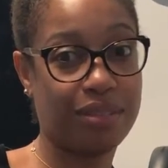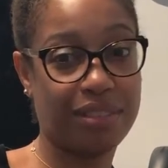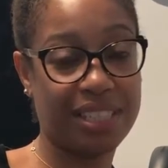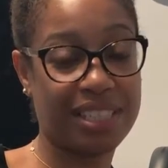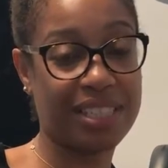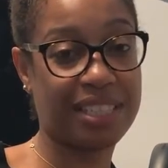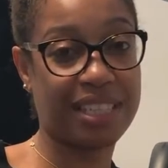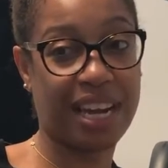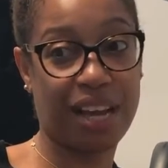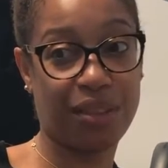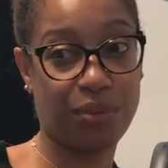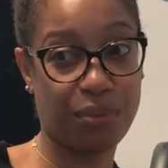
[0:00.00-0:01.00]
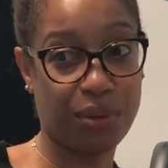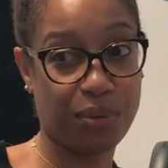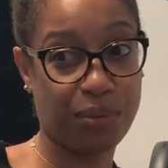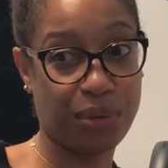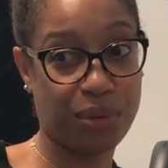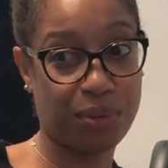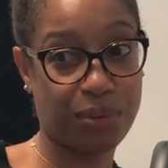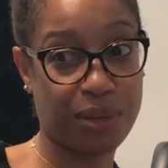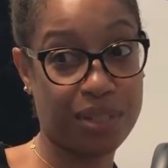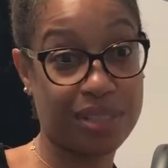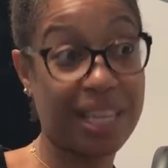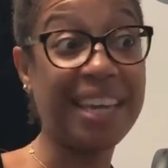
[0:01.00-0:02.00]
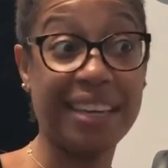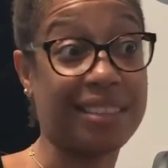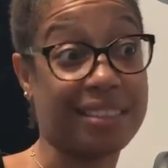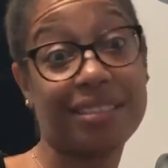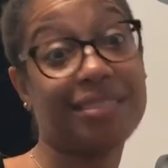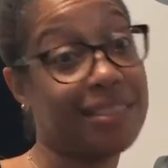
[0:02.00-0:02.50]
this isn't how the real world works. It is.